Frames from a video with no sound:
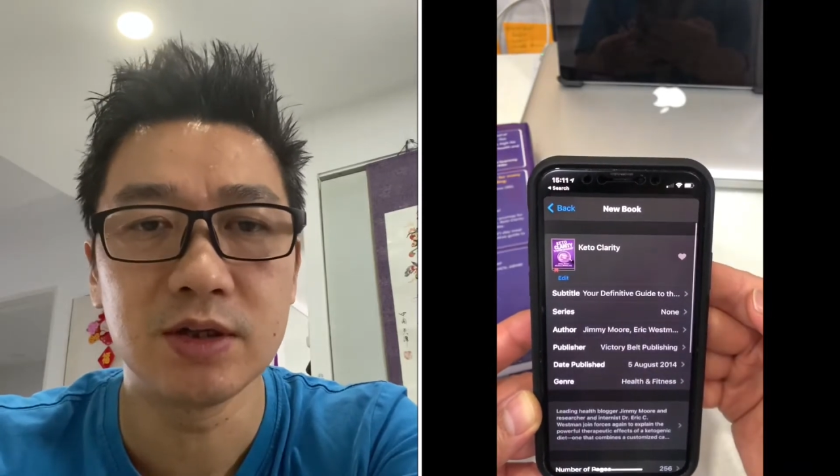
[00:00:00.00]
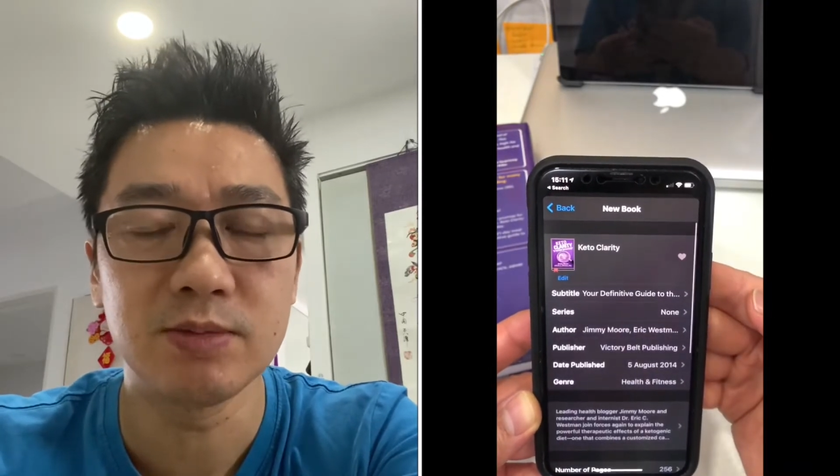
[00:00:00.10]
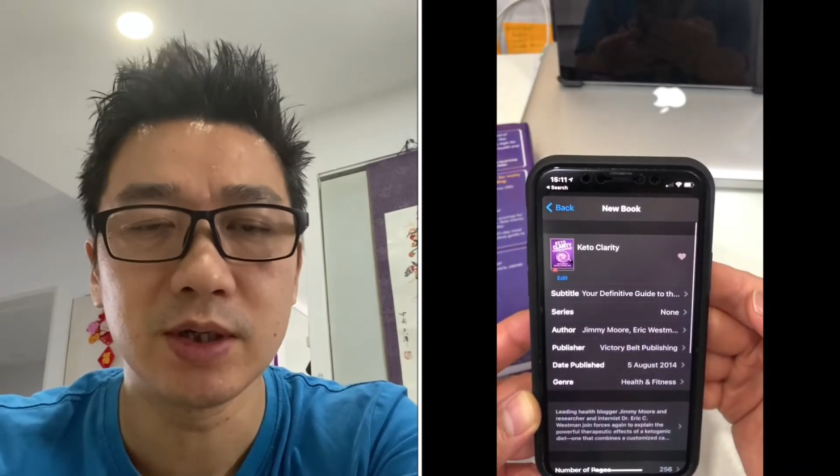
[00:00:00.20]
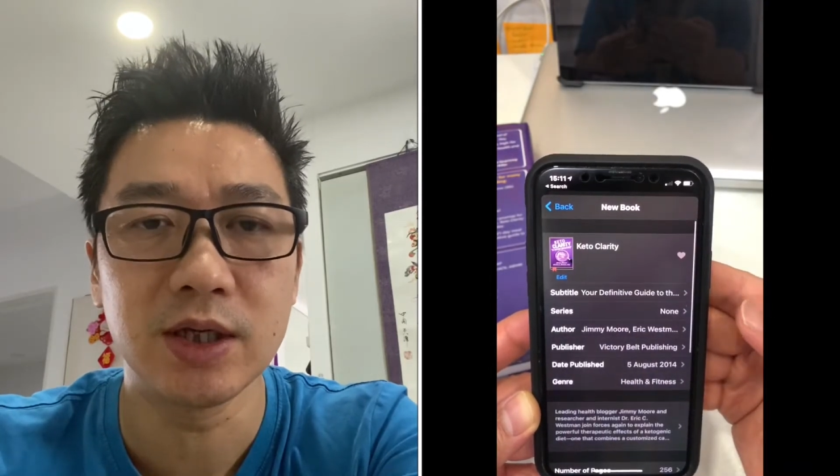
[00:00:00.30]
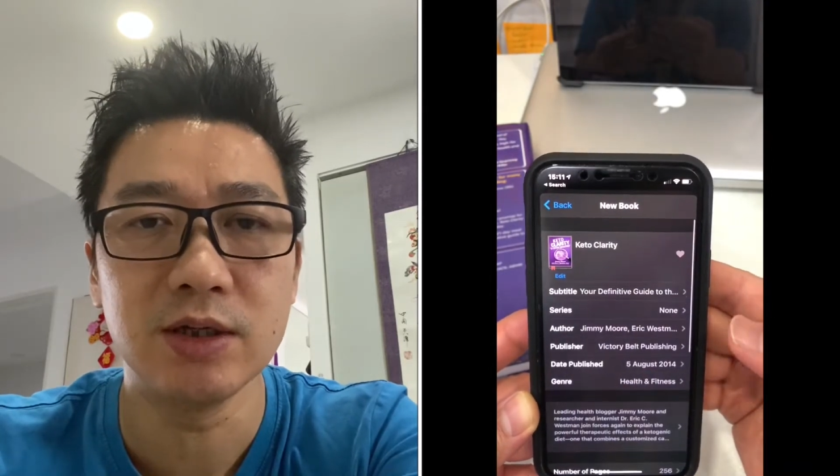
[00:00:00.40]
It's
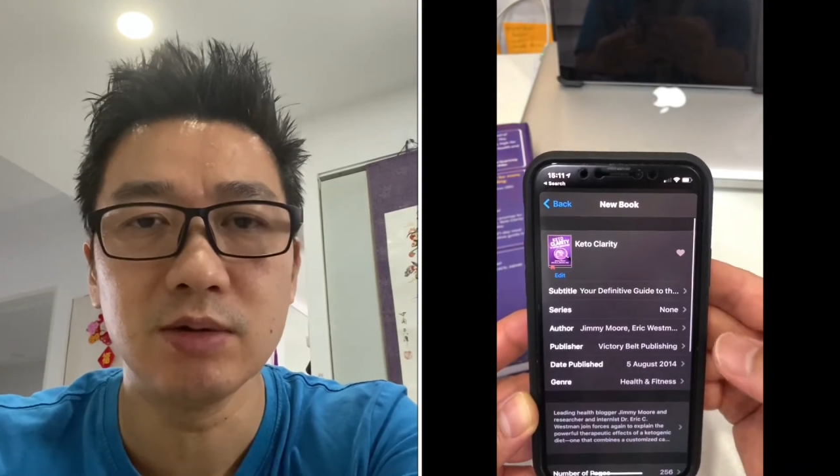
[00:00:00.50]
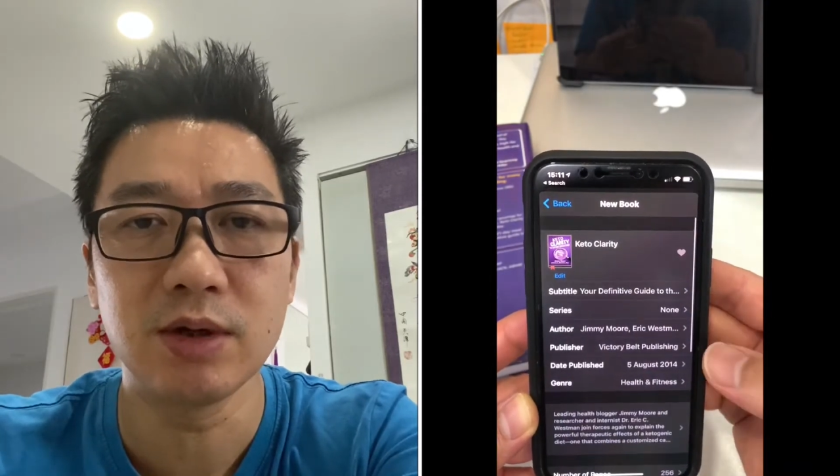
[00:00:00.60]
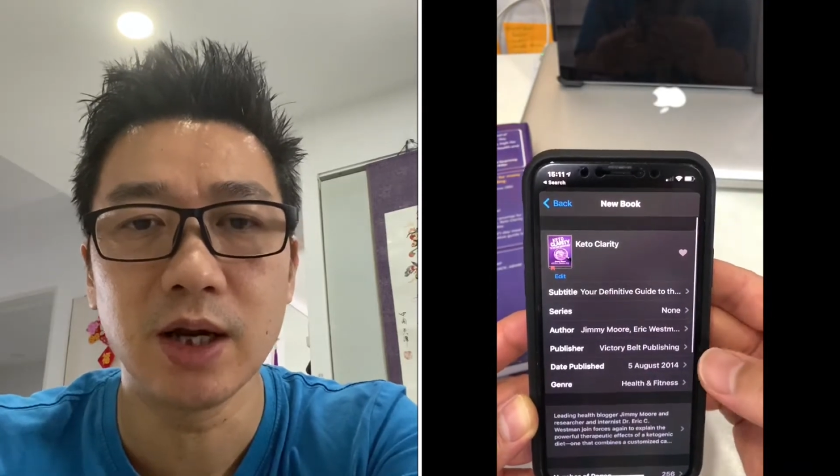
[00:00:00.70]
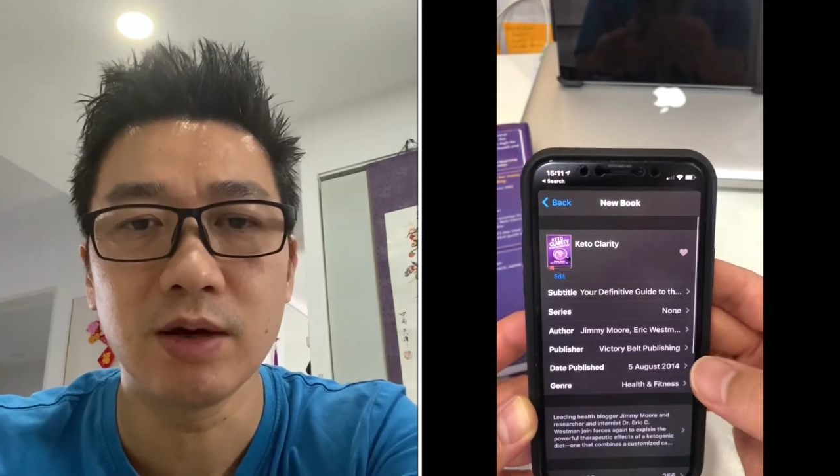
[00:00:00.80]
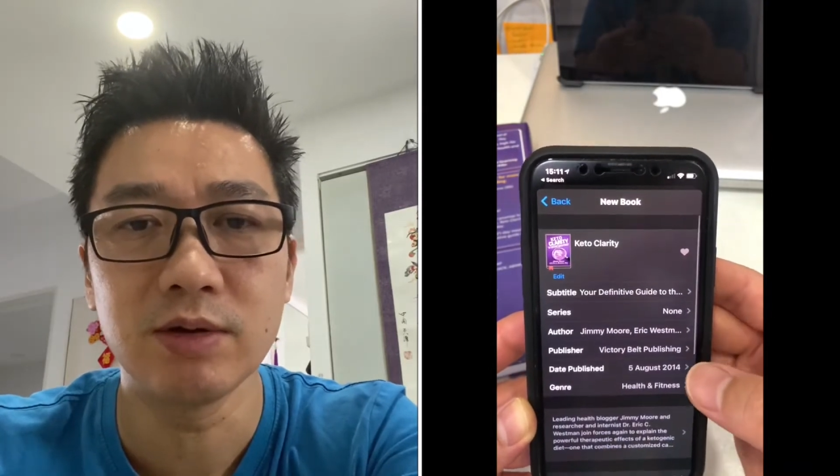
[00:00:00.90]
my key to
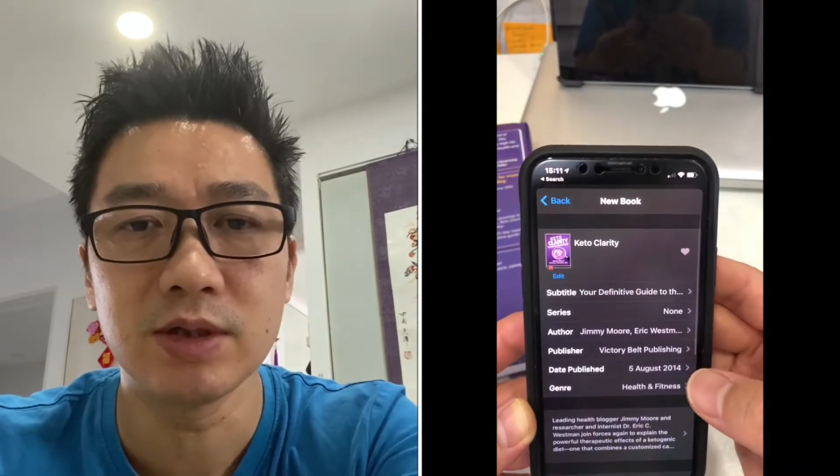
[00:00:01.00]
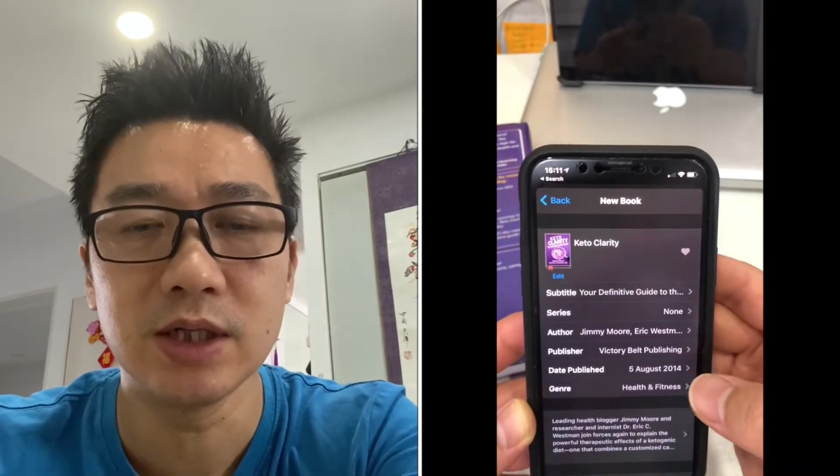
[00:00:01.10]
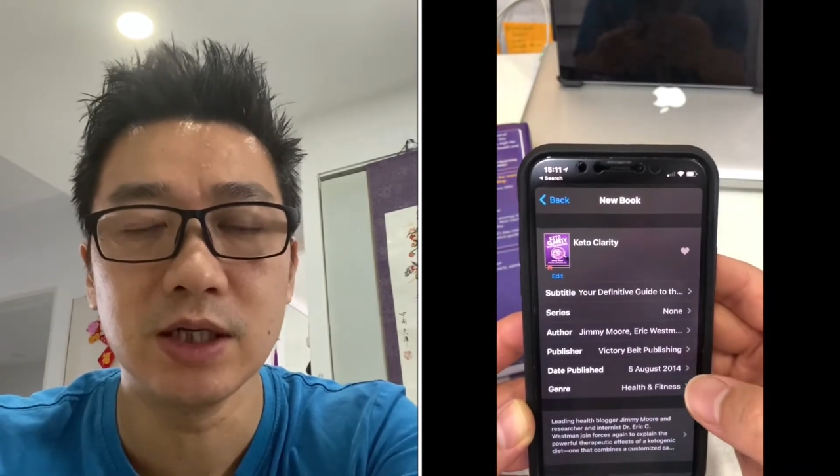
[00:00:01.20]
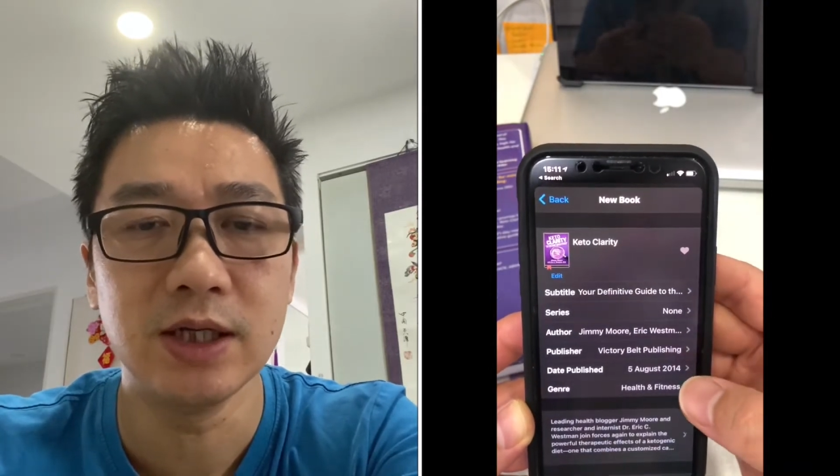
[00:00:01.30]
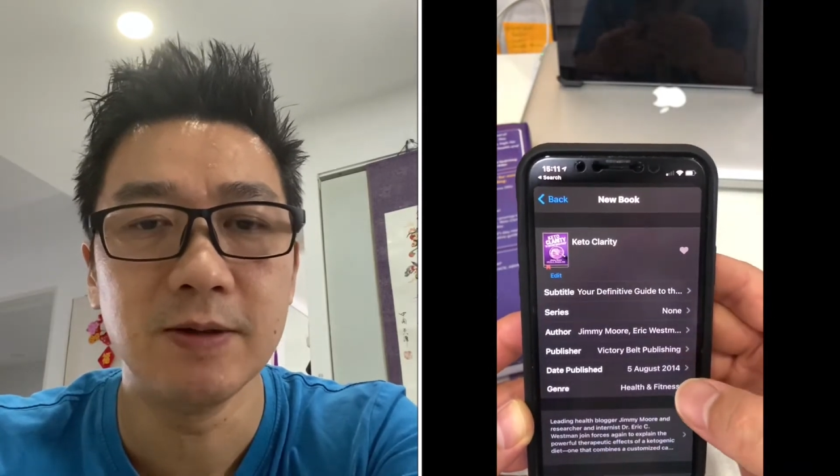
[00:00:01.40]

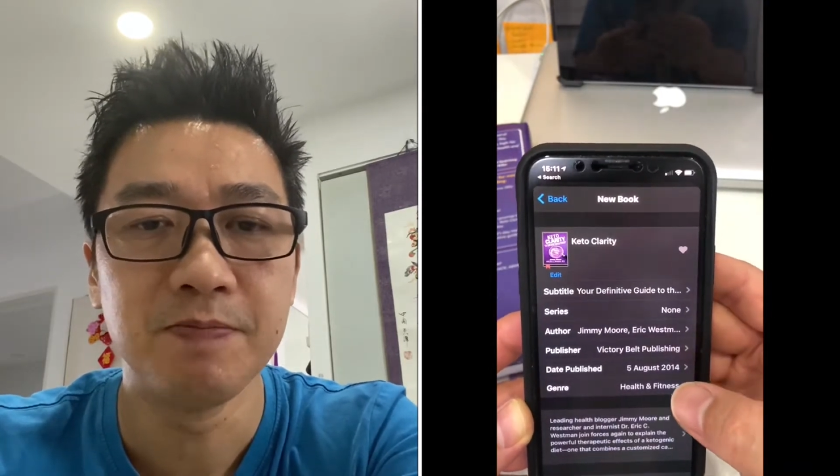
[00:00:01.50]
clarity.